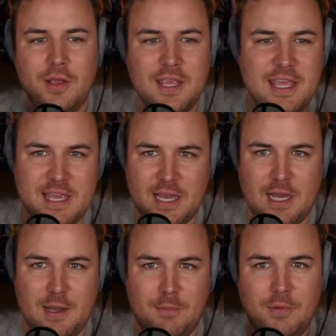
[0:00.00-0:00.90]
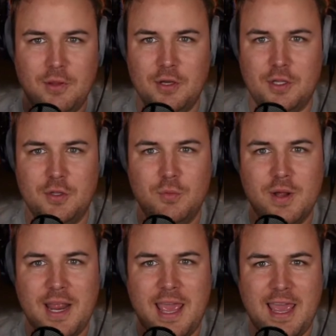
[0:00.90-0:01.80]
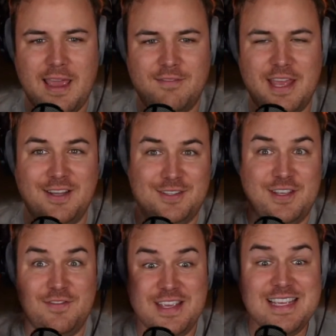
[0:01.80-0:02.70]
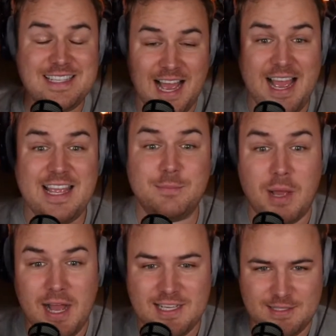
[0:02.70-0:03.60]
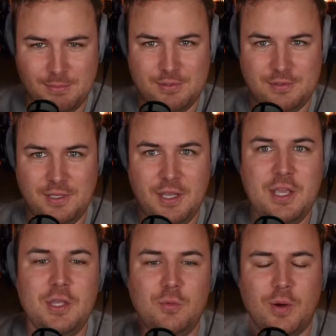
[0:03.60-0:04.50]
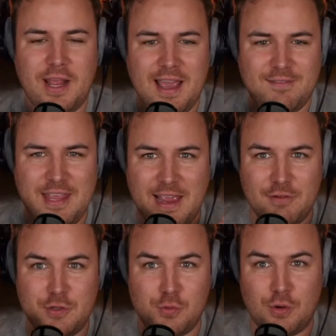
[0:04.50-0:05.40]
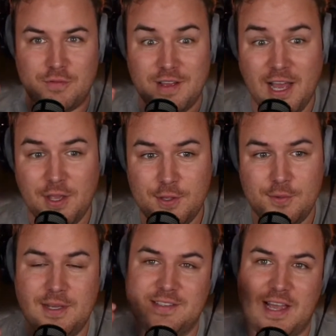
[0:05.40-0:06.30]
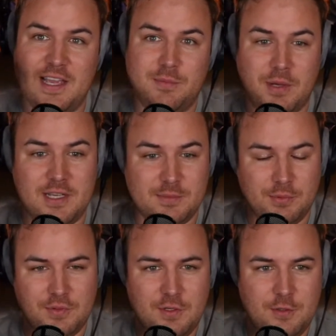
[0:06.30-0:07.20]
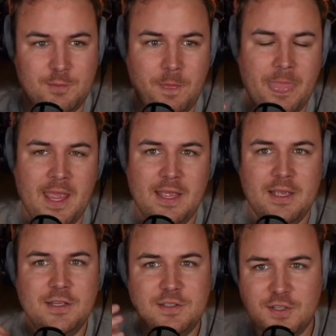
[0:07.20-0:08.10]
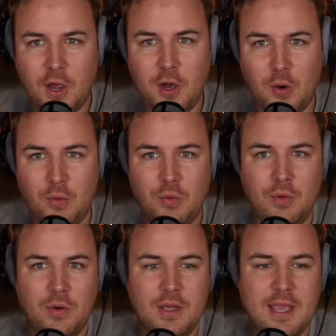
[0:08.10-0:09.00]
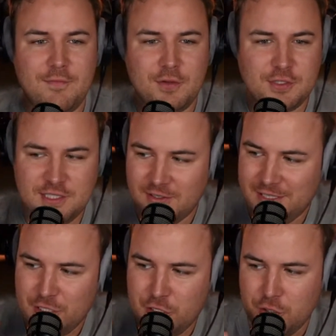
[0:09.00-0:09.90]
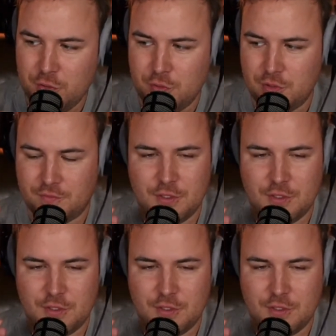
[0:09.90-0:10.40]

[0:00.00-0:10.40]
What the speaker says: e-com, look, you want to have the LTV as high as possible. You want to have the average order value as high as possible too. So, if you're selling shoes, for